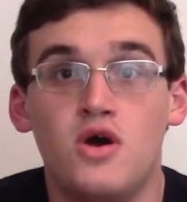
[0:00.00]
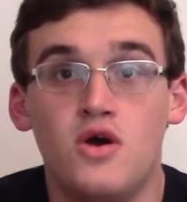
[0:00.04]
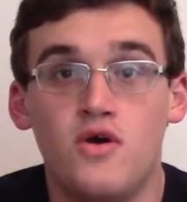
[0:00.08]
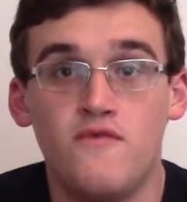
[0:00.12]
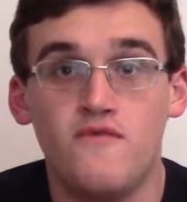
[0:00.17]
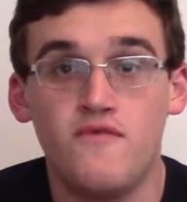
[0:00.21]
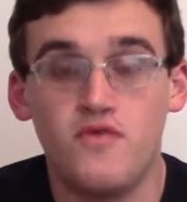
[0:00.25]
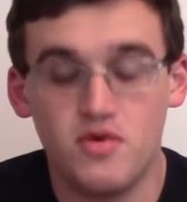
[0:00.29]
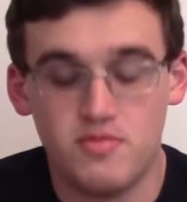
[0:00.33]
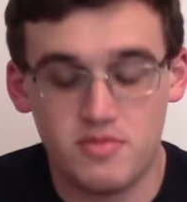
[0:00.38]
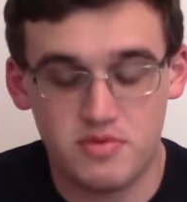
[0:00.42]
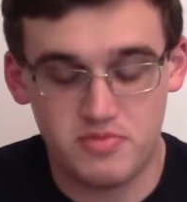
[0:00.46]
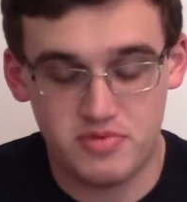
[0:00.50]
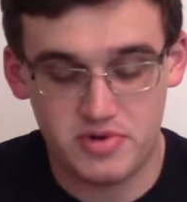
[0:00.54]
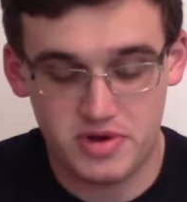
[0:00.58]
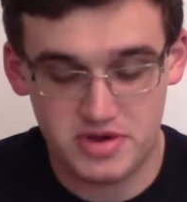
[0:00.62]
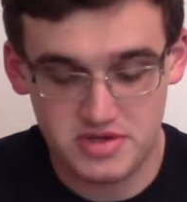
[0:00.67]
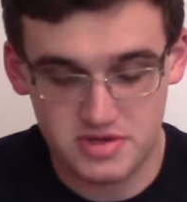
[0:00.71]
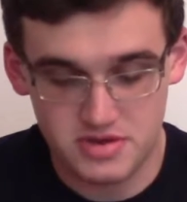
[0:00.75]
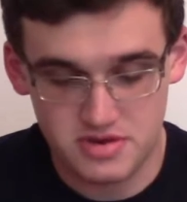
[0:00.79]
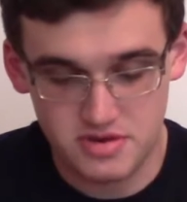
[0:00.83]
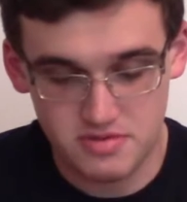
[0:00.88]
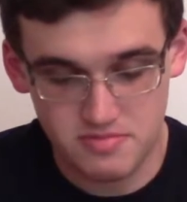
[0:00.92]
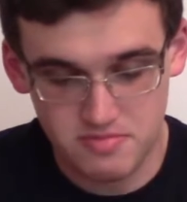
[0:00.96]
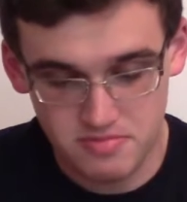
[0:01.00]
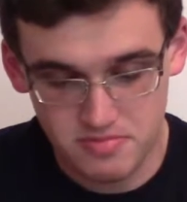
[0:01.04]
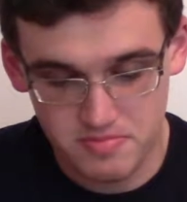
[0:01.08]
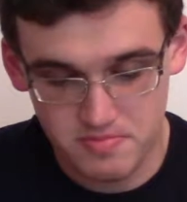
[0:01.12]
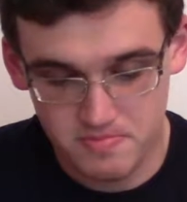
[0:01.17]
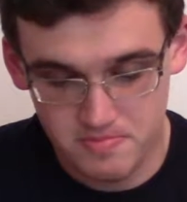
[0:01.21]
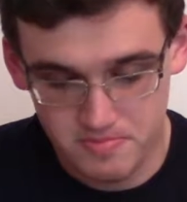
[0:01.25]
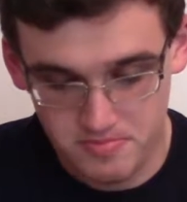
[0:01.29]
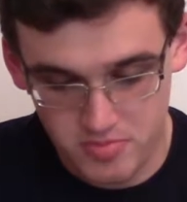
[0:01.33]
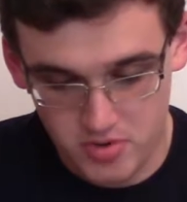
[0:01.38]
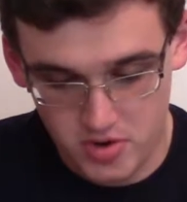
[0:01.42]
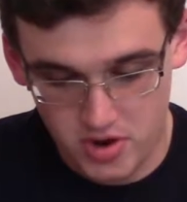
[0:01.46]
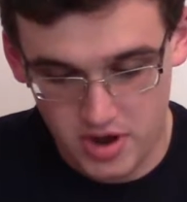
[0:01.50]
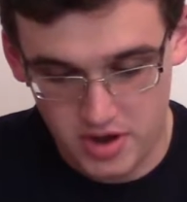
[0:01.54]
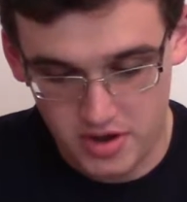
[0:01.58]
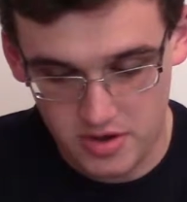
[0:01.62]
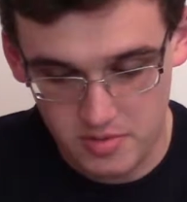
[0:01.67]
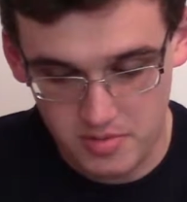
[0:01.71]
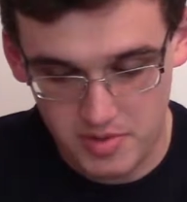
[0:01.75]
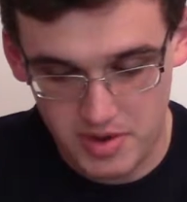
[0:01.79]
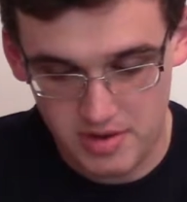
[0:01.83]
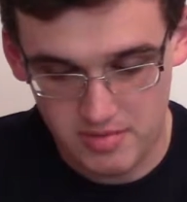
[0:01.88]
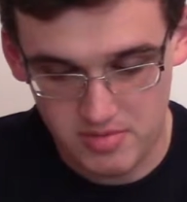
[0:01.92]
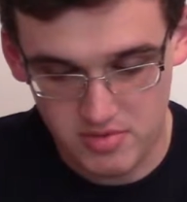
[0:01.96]
Former President Barack
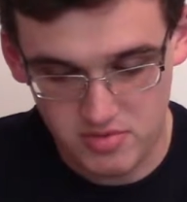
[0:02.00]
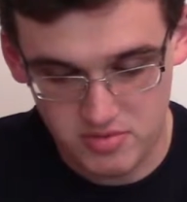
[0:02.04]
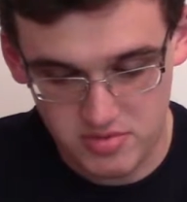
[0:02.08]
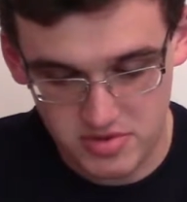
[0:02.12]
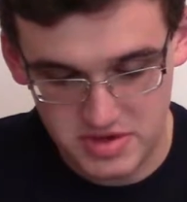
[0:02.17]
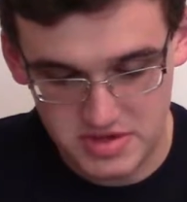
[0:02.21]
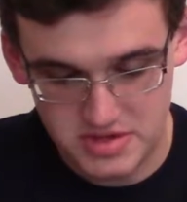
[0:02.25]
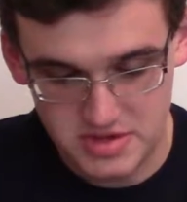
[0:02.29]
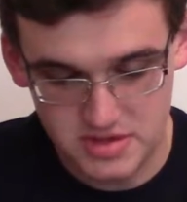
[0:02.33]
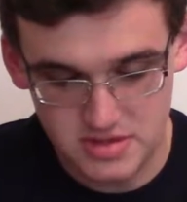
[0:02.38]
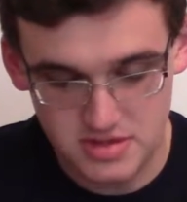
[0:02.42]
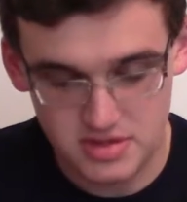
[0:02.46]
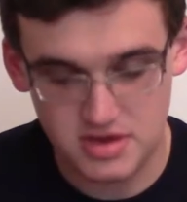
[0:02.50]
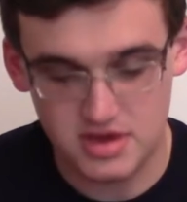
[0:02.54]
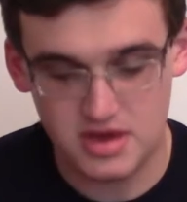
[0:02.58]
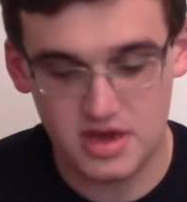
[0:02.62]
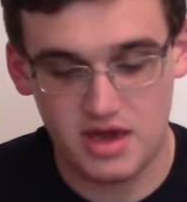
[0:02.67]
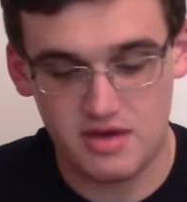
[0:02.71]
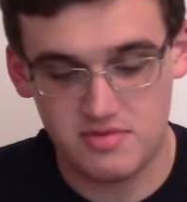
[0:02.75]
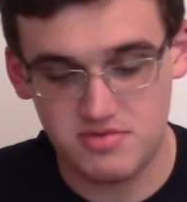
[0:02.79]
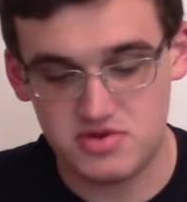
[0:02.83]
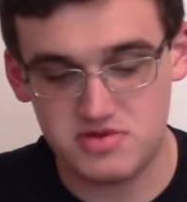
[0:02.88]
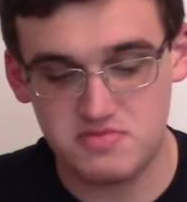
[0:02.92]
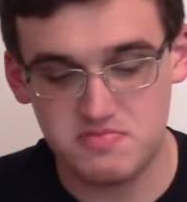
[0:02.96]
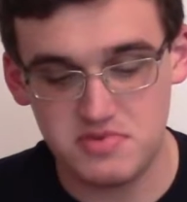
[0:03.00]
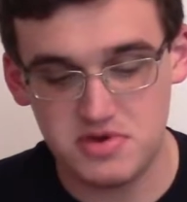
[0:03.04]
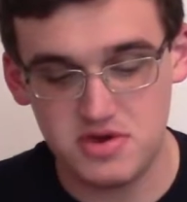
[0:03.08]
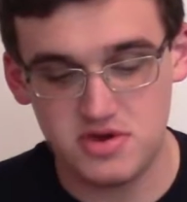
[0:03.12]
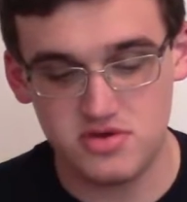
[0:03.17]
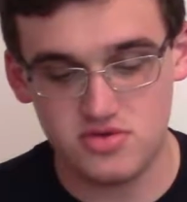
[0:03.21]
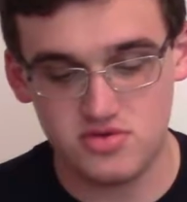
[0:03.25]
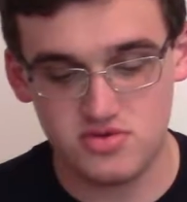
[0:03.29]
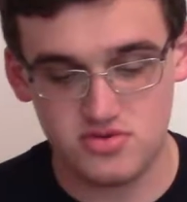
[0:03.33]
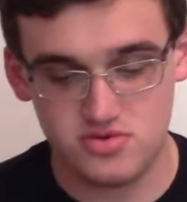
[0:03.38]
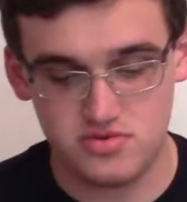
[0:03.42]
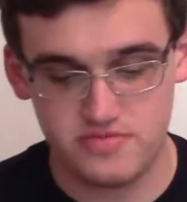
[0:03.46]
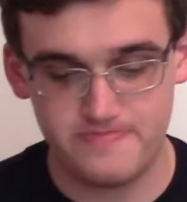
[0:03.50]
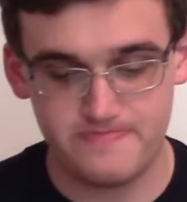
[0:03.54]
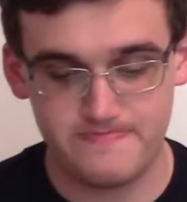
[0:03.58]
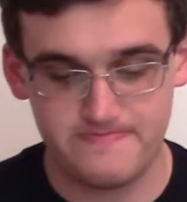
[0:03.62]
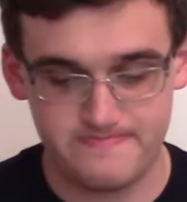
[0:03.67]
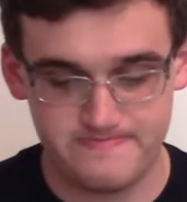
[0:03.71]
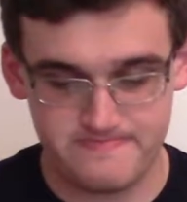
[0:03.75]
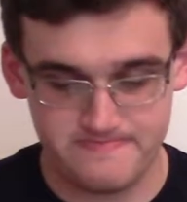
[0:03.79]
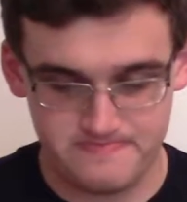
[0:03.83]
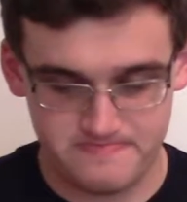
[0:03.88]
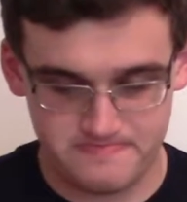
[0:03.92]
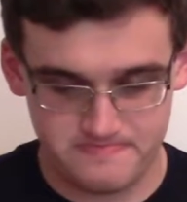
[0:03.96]
Obama recently gave a speech.
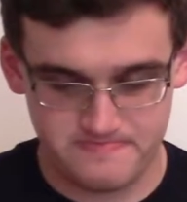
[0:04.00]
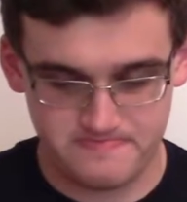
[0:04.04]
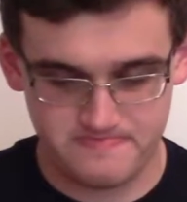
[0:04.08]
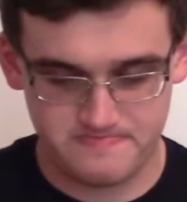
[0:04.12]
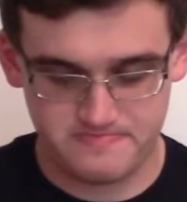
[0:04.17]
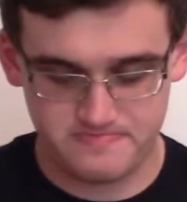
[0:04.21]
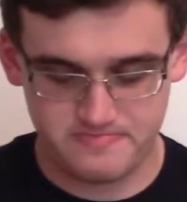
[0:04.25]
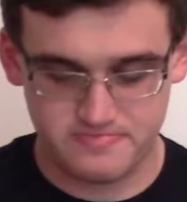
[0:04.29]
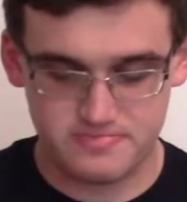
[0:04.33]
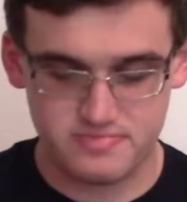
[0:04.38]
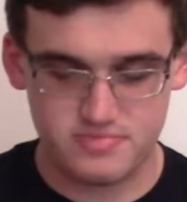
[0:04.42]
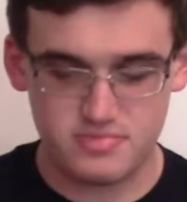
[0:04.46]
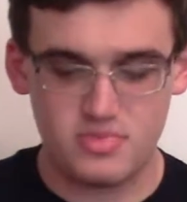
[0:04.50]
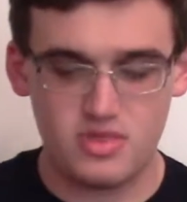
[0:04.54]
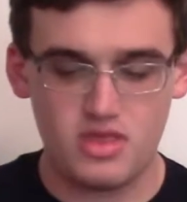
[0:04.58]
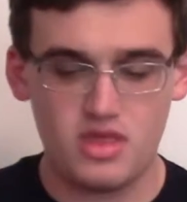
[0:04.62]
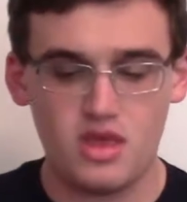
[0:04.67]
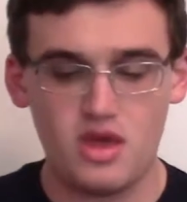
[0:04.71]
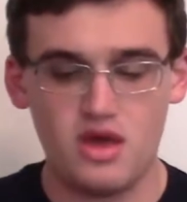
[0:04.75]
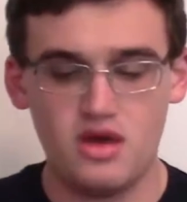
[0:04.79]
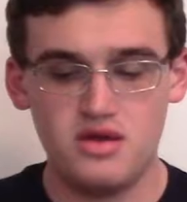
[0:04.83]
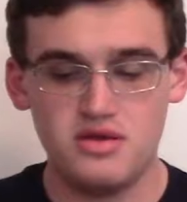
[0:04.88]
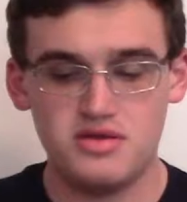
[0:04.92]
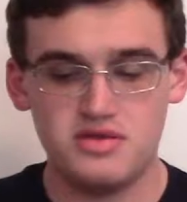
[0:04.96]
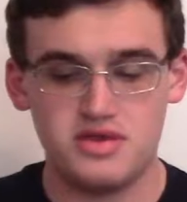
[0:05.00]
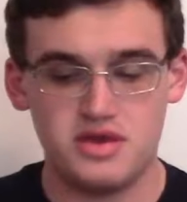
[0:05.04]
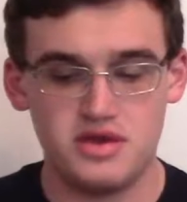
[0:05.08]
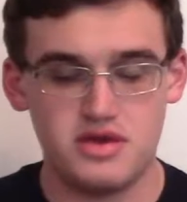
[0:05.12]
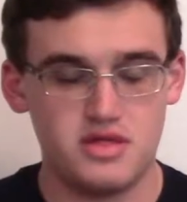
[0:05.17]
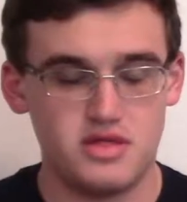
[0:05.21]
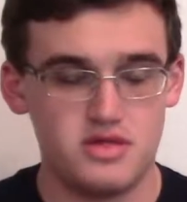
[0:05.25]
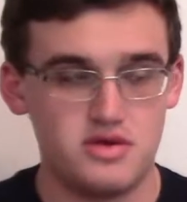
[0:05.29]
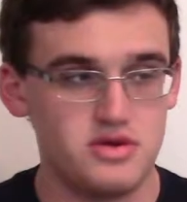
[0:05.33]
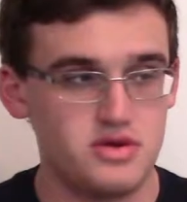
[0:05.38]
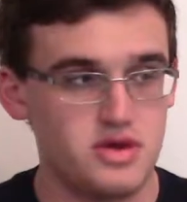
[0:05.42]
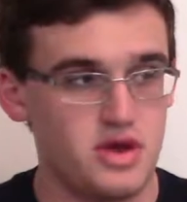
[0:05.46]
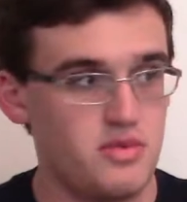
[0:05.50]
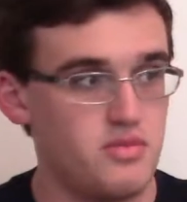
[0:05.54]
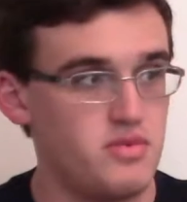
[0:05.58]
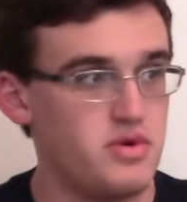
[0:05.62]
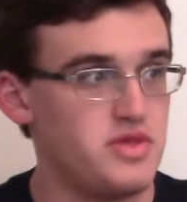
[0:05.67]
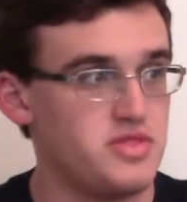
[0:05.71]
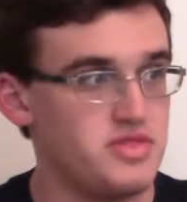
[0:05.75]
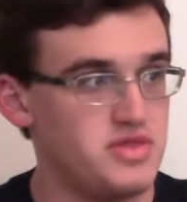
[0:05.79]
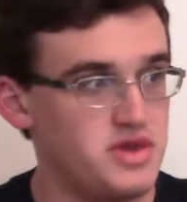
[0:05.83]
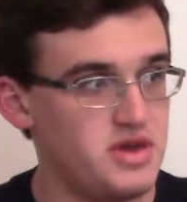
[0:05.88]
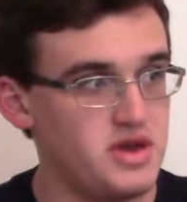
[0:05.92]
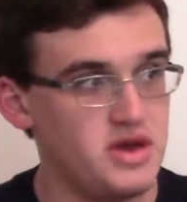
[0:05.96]
Let's take a look at
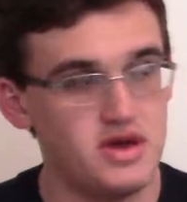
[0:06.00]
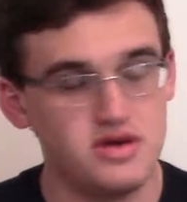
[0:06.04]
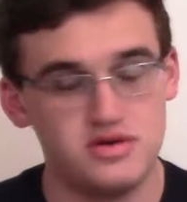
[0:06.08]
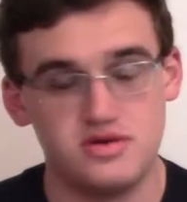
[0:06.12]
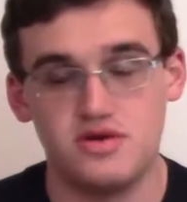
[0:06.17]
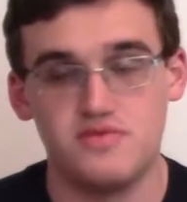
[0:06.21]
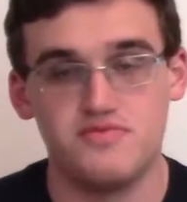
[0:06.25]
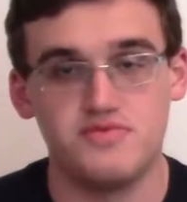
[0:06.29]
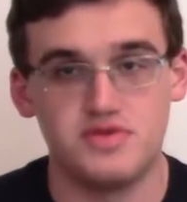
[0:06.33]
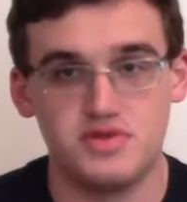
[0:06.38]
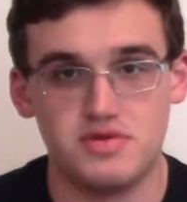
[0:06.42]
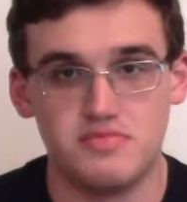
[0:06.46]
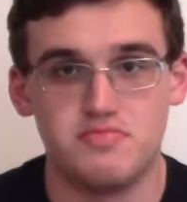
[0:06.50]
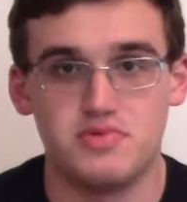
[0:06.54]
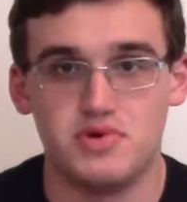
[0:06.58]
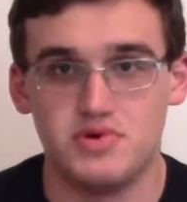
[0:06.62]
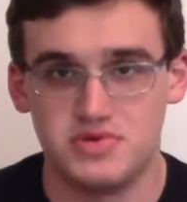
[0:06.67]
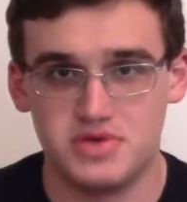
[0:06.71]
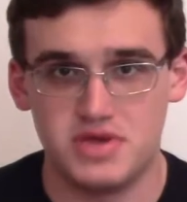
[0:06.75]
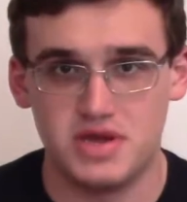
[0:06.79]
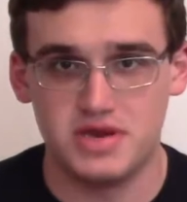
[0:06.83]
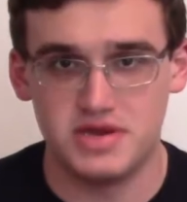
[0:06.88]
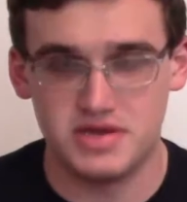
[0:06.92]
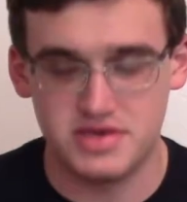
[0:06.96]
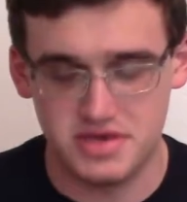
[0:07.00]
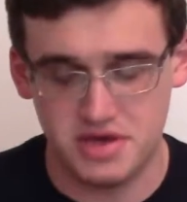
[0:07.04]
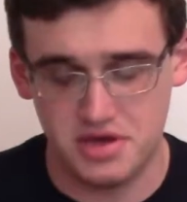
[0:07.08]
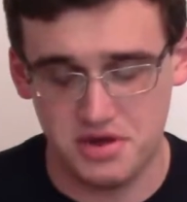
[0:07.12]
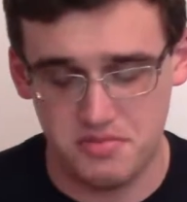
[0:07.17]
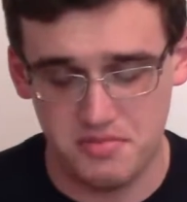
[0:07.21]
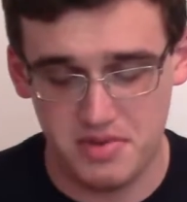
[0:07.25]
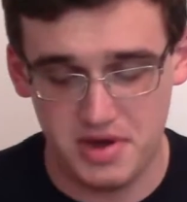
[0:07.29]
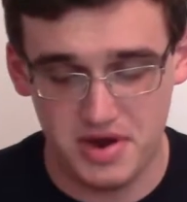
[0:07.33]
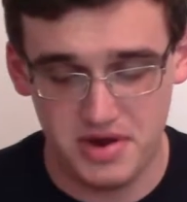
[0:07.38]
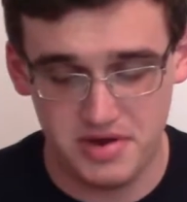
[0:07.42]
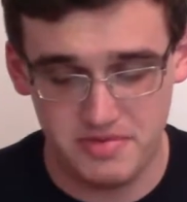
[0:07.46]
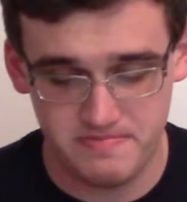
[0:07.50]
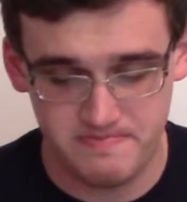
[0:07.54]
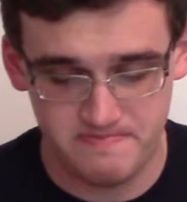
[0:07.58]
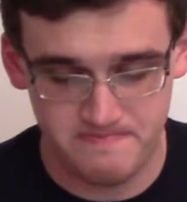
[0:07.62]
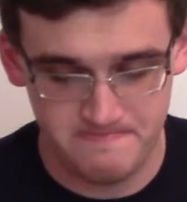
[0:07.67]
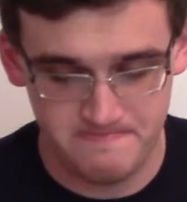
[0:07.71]
what the Huffington Post had to say about it.